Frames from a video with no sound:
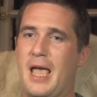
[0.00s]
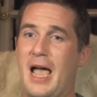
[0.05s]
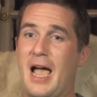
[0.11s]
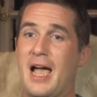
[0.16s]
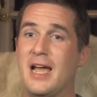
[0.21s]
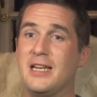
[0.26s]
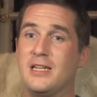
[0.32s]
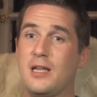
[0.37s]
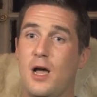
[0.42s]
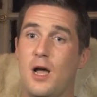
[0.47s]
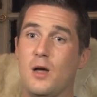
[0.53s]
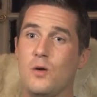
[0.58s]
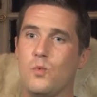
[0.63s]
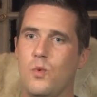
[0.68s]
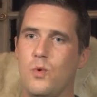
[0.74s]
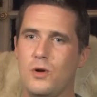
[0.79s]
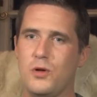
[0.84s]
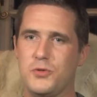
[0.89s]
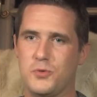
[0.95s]
and I
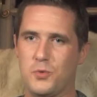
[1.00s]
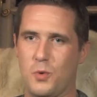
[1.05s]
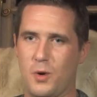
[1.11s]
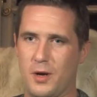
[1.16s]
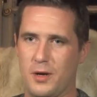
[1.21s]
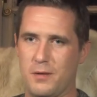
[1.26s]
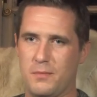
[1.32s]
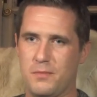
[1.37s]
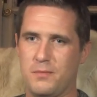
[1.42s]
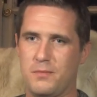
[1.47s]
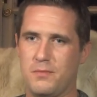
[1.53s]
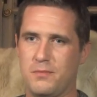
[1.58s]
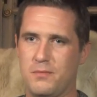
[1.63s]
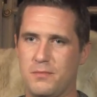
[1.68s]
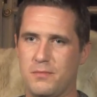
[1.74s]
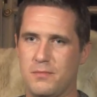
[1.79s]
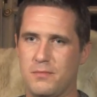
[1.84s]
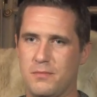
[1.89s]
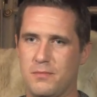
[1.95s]
was one,
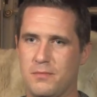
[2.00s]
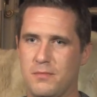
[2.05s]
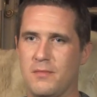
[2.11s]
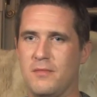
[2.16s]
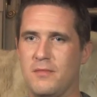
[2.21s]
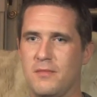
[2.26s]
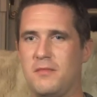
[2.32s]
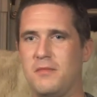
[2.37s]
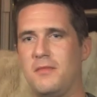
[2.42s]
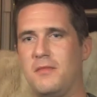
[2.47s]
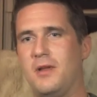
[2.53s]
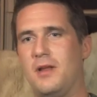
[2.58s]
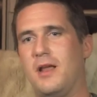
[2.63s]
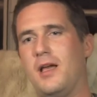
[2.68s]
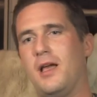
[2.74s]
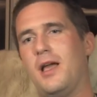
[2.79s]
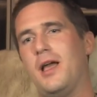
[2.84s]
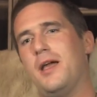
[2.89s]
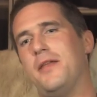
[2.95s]

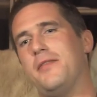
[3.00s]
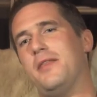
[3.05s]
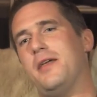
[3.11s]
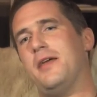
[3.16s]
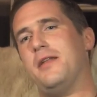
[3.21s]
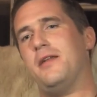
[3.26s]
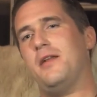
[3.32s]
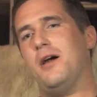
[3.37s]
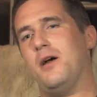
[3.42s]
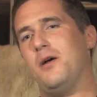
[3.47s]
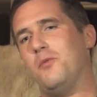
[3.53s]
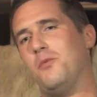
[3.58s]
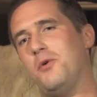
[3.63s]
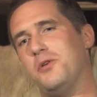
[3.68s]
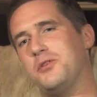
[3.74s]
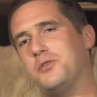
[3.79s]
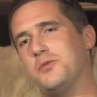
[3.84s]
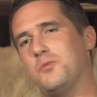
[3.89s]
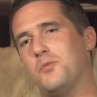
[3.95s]
and then I
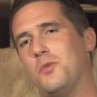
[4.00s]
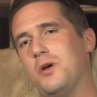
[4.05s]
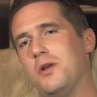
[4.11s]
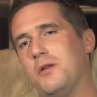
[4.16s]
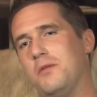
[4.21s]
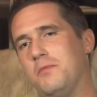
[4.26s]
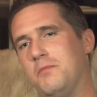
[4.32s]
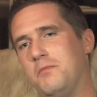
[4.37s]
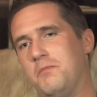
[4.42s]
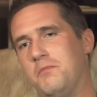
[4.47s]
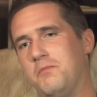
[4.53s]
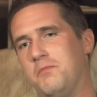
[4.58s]
wasn't one.